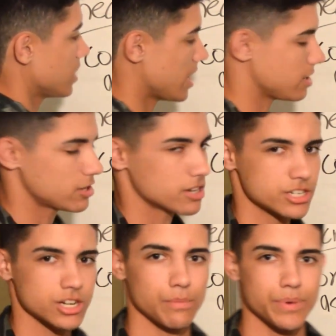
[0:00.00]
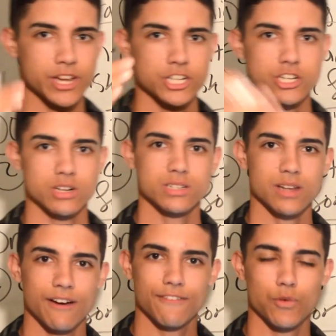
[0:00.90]
And you can show pictures
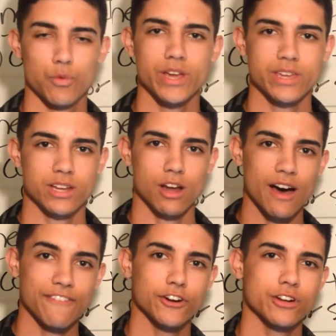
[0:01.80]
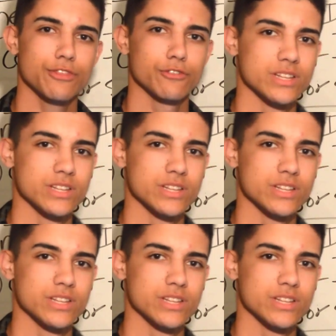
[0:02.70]
of what you can offer through the